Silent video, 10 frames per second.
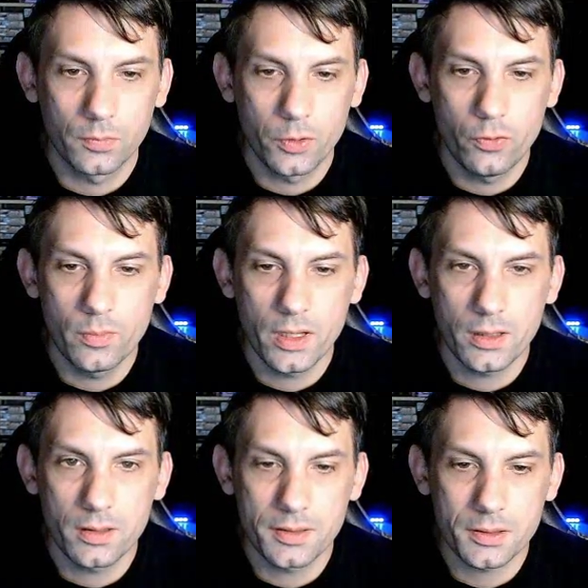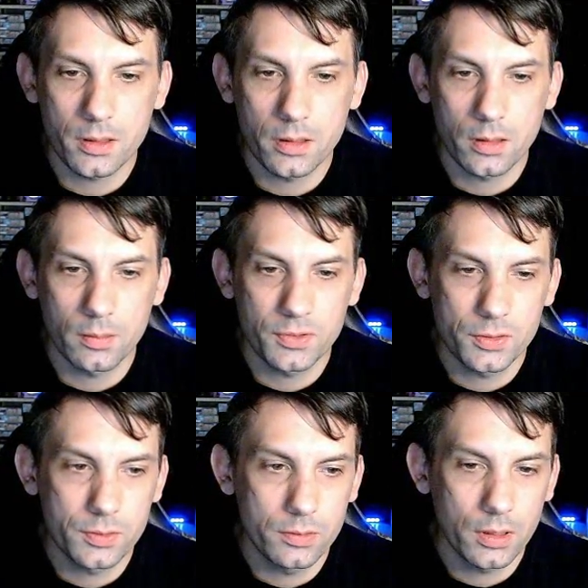You may discard up to
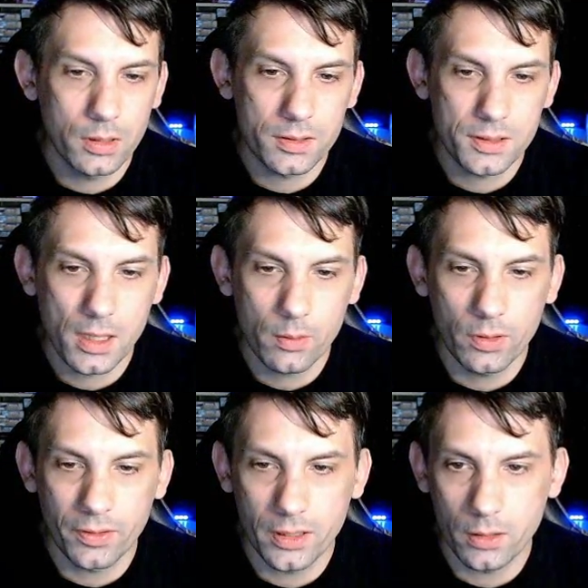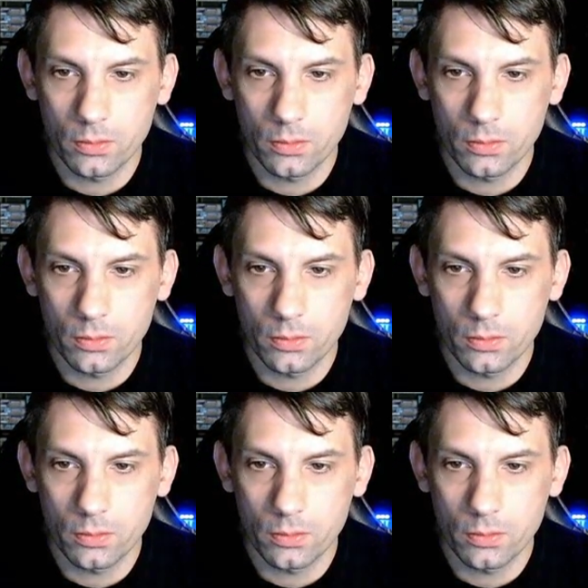2 cards. I will, thank you.